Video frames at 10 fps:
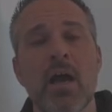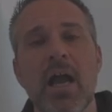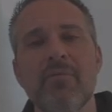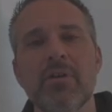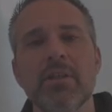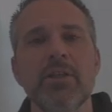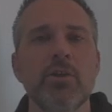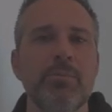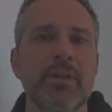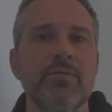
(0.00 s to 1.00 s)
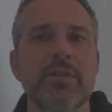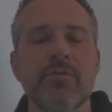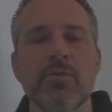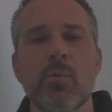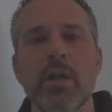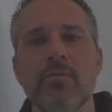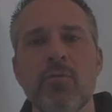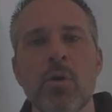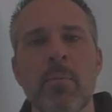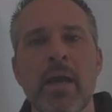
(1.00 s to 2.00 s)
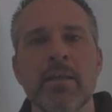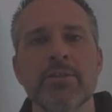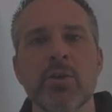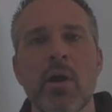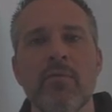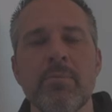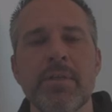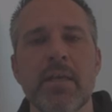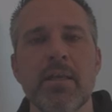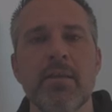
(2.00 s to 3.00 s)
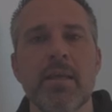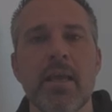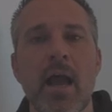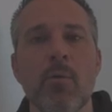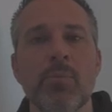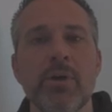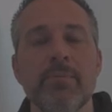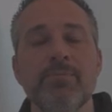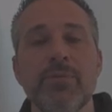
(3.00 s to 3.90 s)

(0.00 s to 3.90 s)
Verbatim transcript: I have a little bit of a different way to format it, so I've updated the output.